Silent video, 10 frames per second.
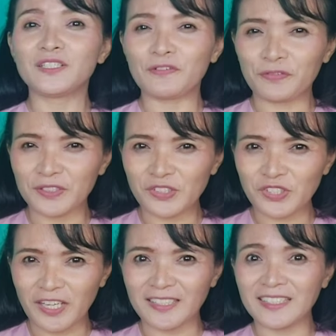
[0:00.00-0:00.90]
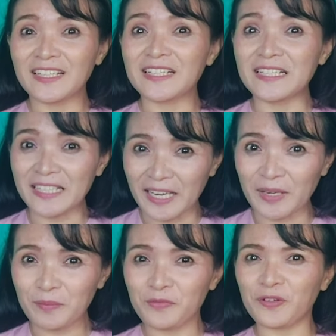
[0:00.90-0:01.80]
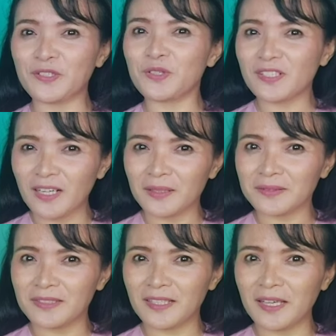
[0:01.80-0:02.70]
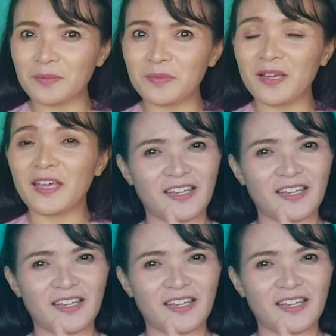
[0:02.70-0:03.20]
differentiate claim versus counterclaim,